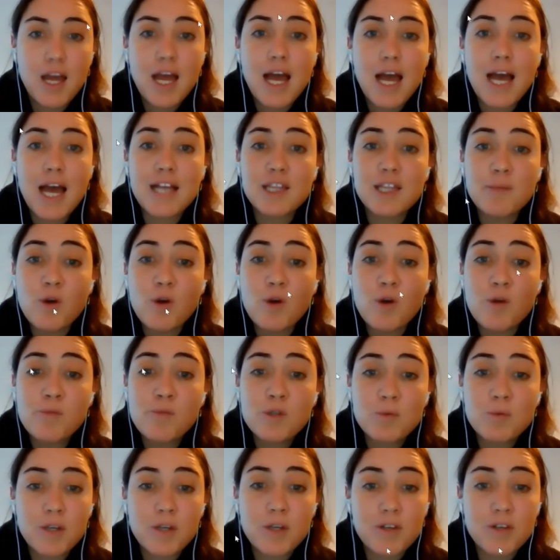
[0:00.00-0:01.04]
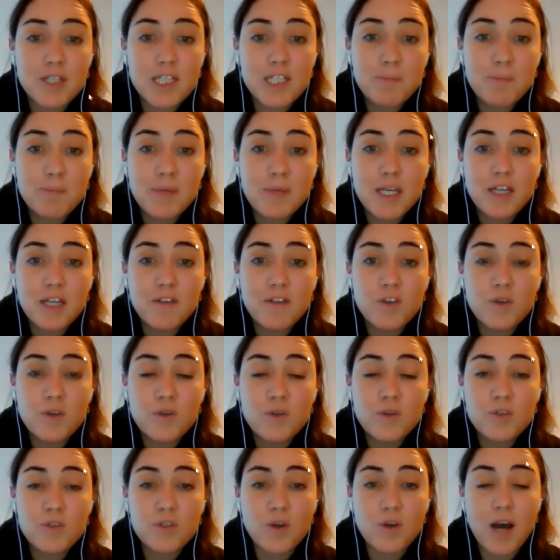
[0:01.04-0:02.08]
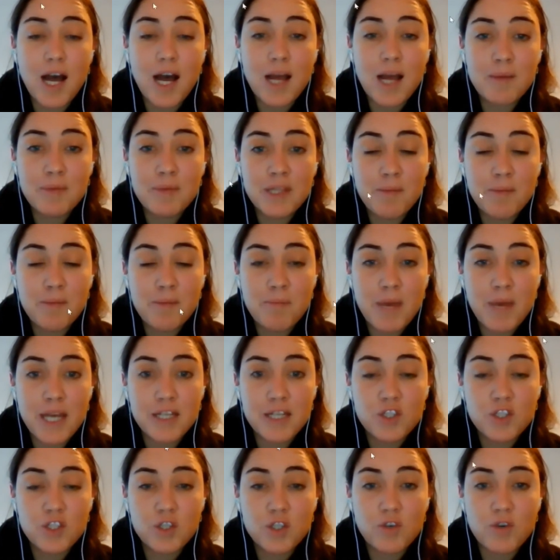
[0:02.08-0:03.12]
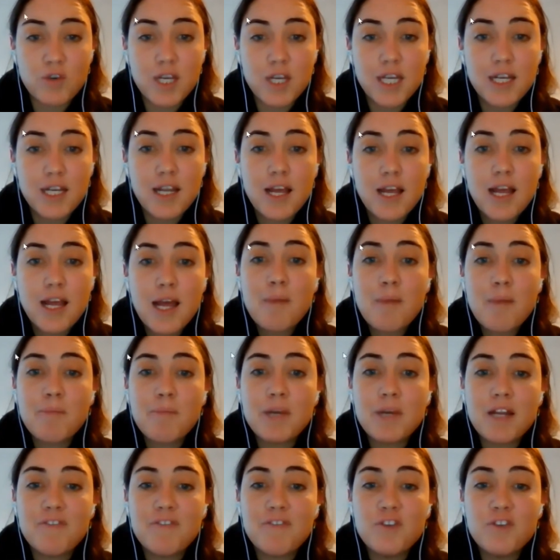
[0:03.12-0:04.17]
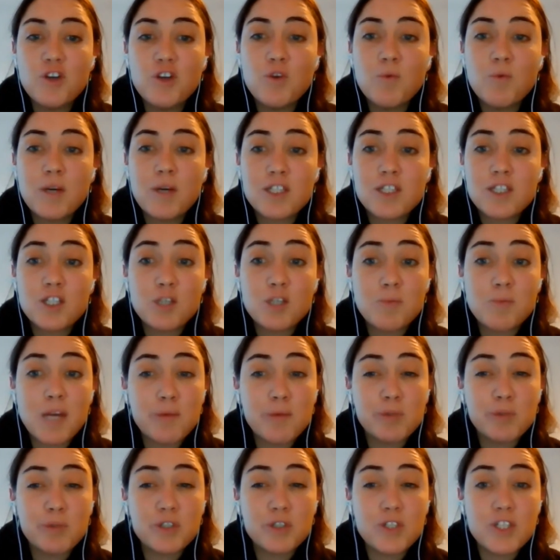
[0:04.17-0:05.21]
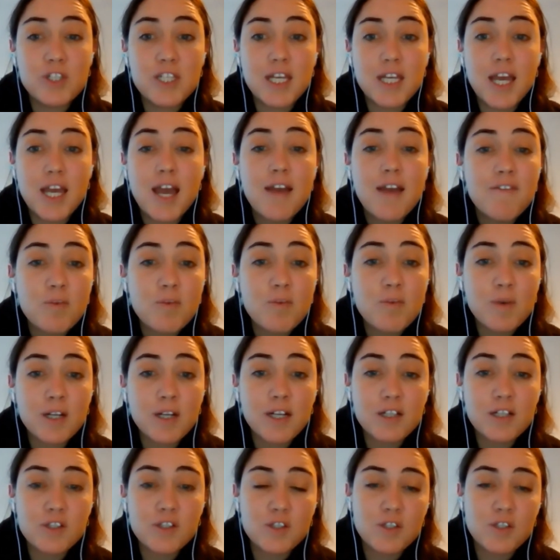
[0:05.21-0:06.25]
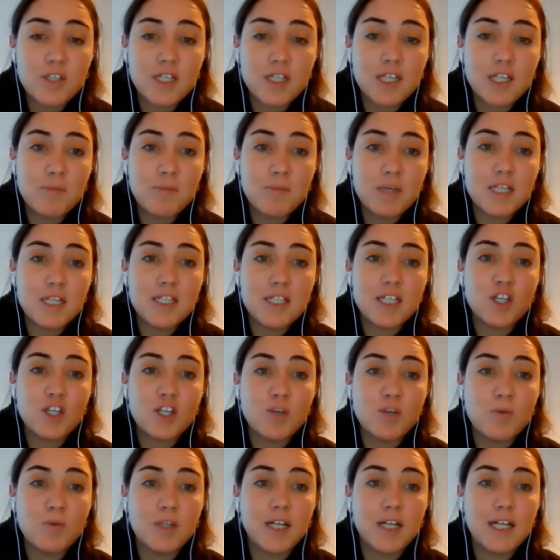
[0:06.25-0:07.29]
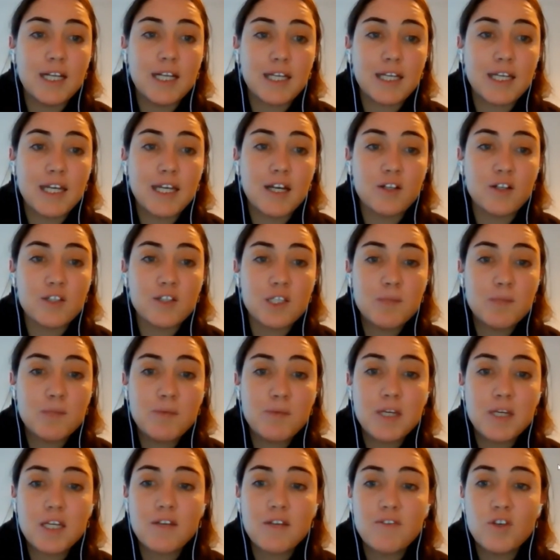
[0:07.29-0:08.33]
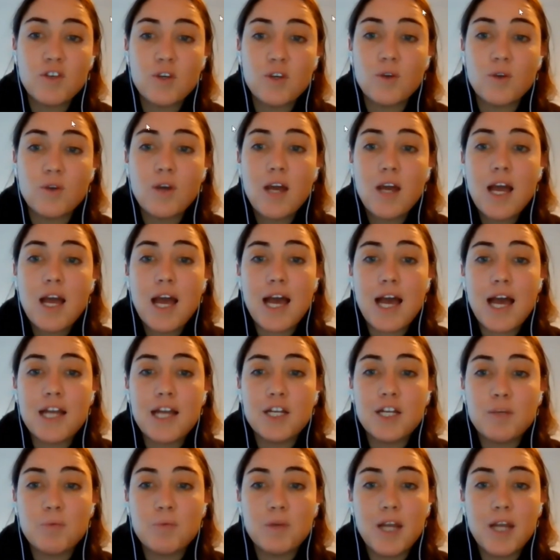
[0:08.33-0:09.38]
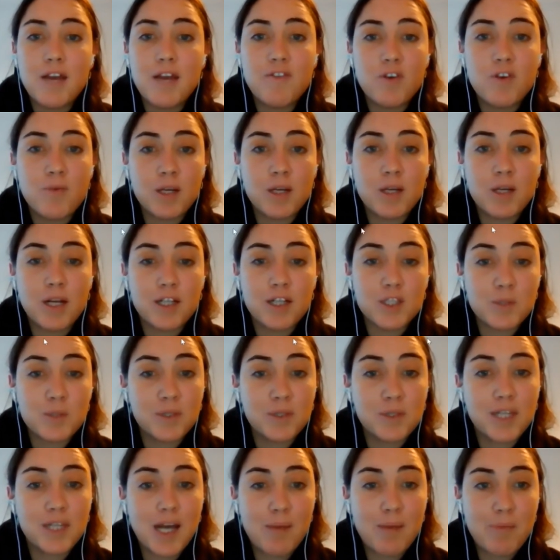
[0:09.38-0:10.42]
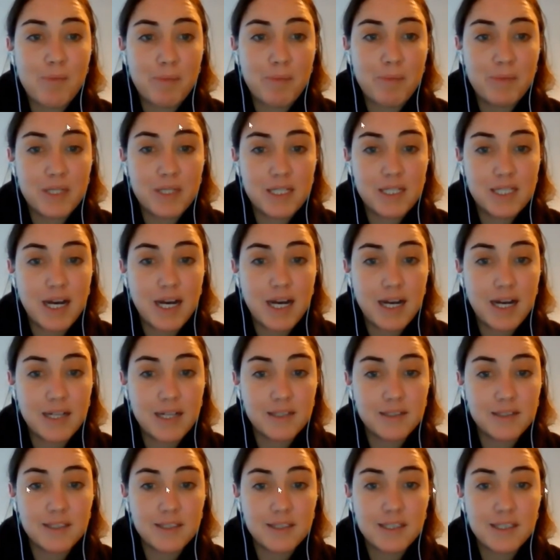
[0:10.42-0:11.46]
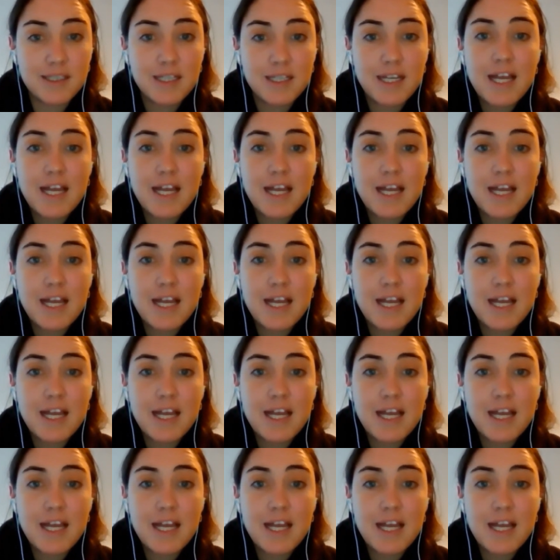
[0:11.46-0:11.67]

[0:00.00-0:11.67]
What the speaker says: At the moment we're in speaker view, so I'm in the main screen, but if you wanted to be able to see everyone else who's in the meeting, you would click here on speaker view and everyone else would come up in tiles.